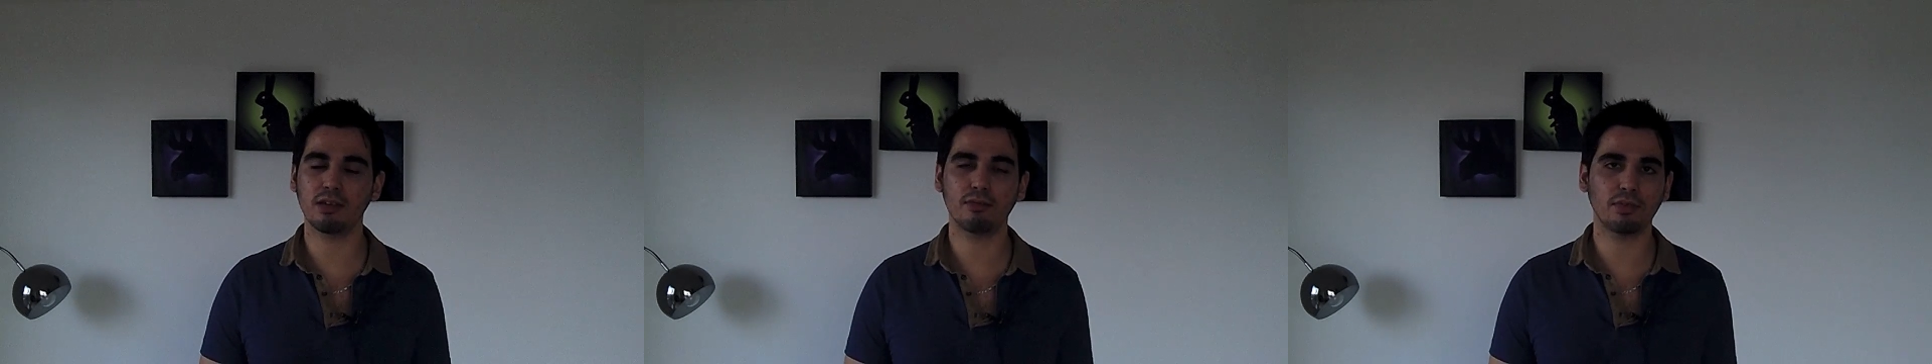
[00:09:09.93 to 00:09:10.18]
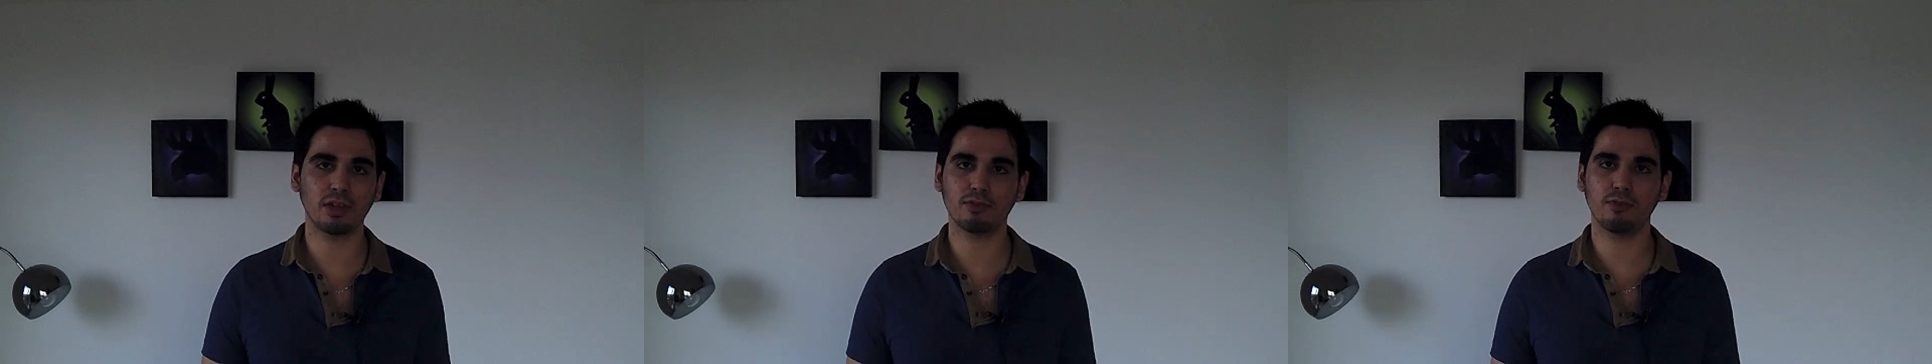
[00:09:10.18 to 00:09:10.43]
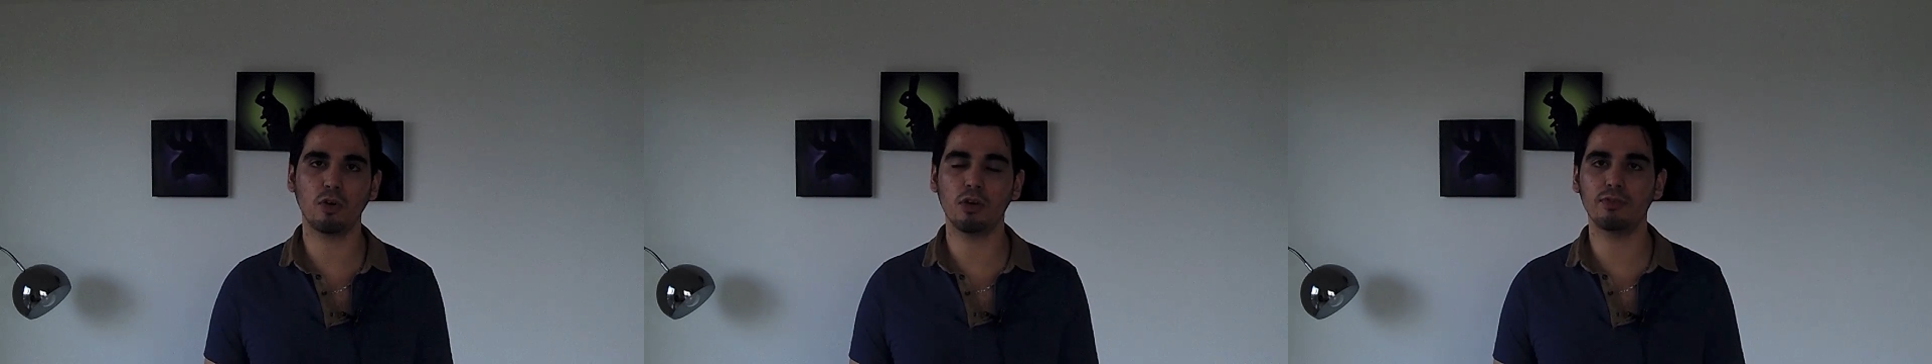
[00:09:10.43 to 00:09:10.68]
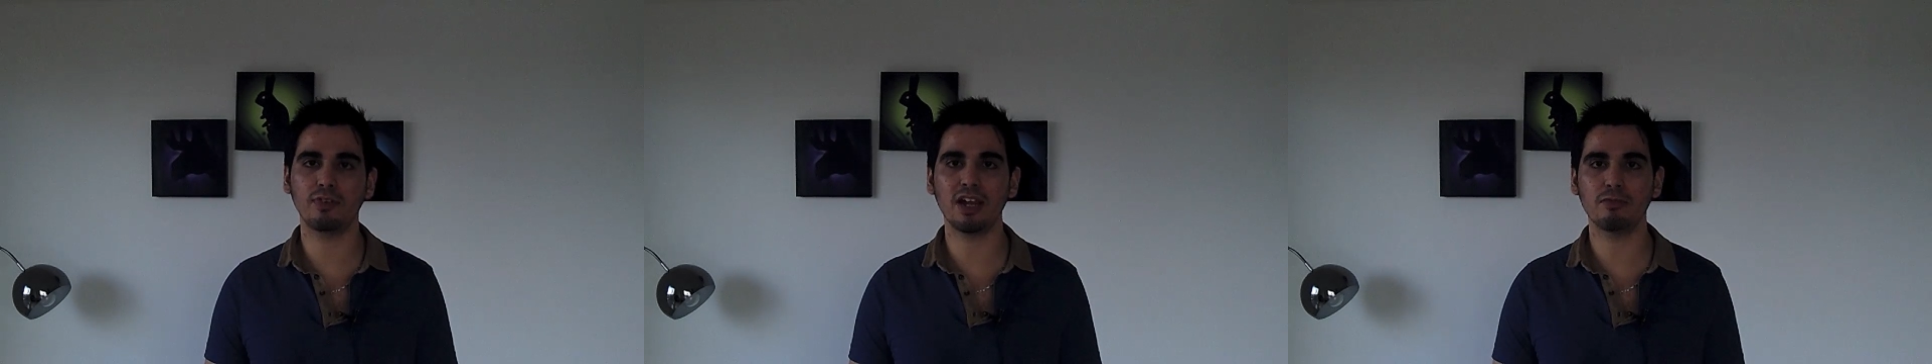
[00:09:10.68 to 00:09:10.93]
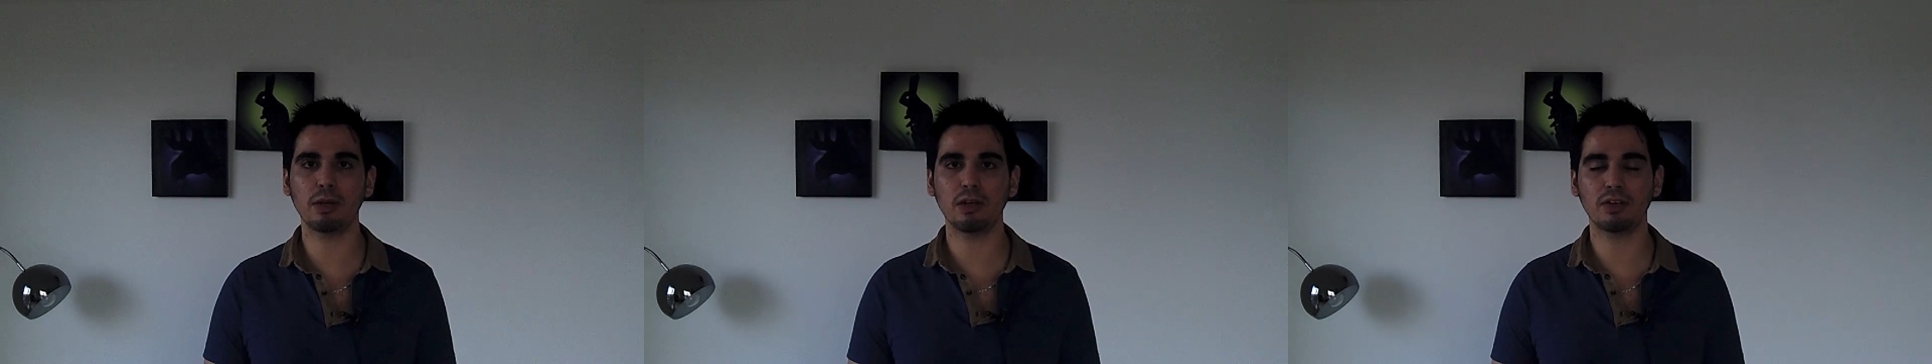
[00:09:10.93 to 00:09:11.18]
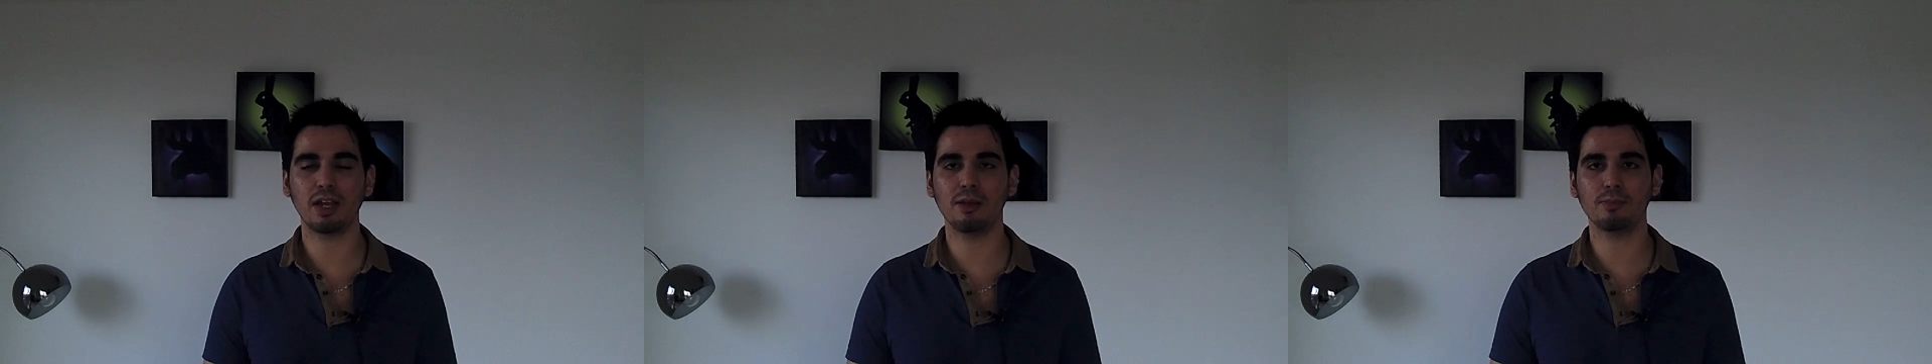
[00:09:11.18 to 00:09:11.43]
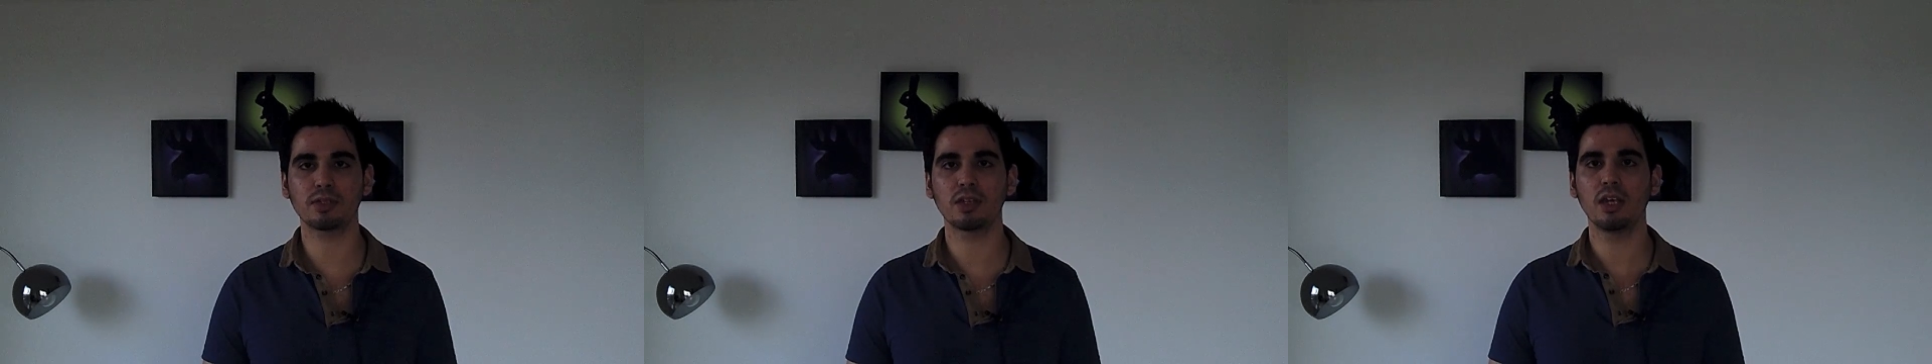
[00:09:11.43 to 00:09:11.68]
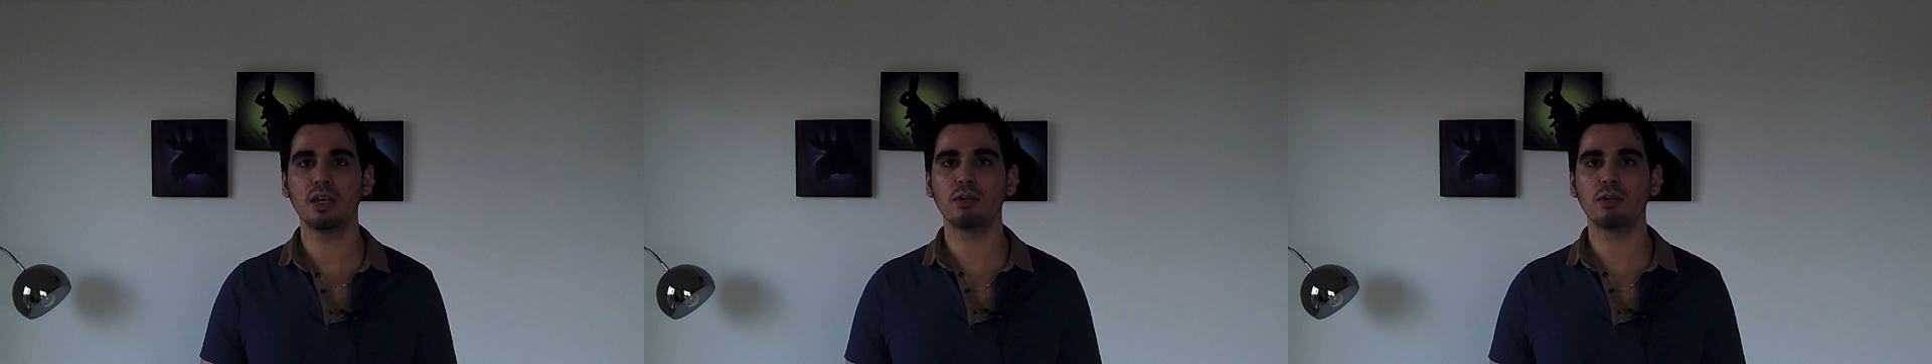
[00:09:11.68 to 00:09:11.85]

to have like £4 or £5 apps.